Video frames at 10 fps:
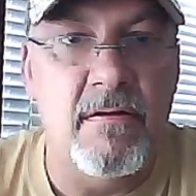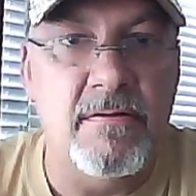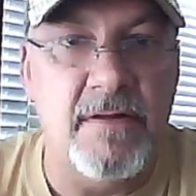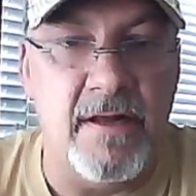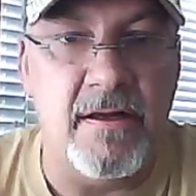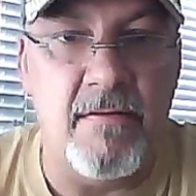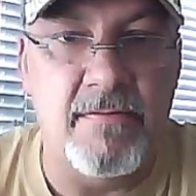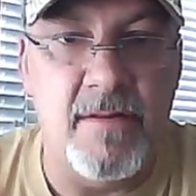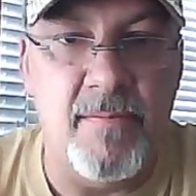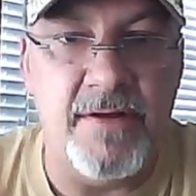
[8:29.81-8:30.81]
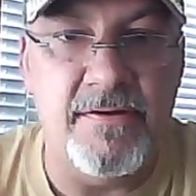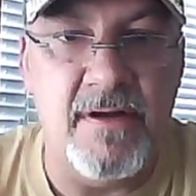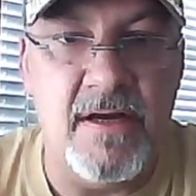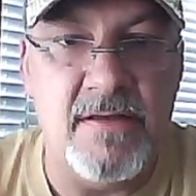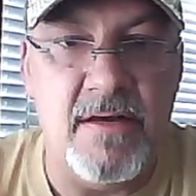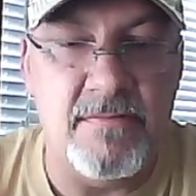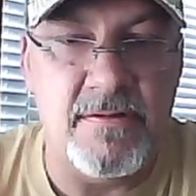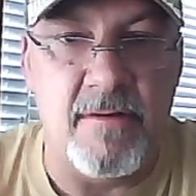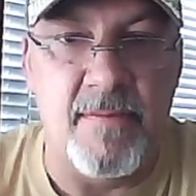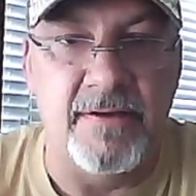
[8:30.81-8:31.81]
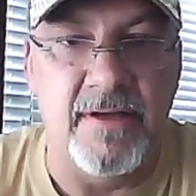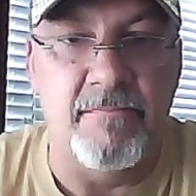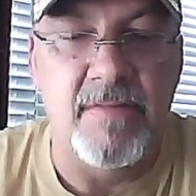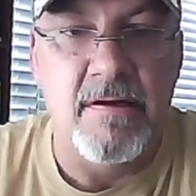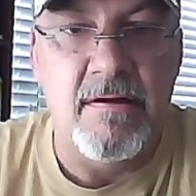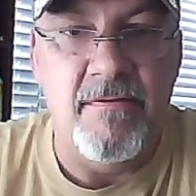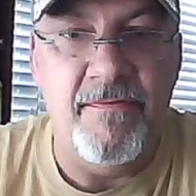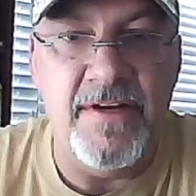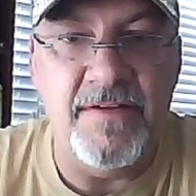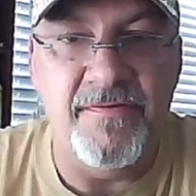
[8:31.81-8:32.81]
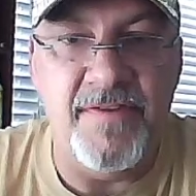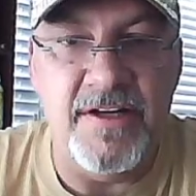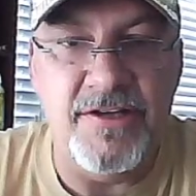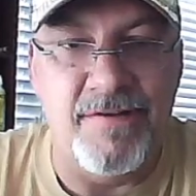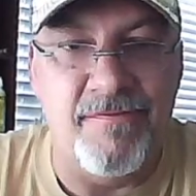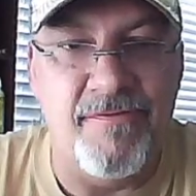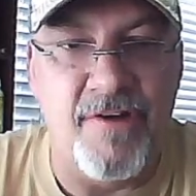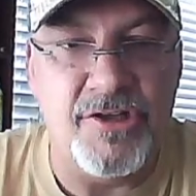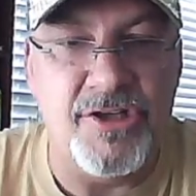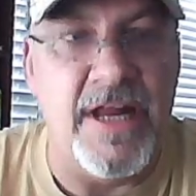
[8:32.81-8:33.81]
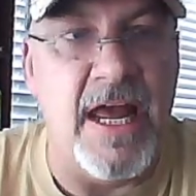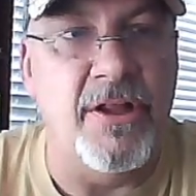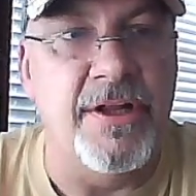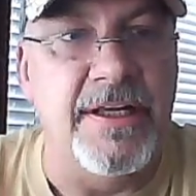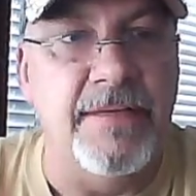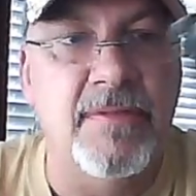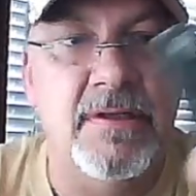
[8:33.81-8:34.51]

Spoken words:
Did I black you guys out? Sorry about that. Fit, finish, and functionality.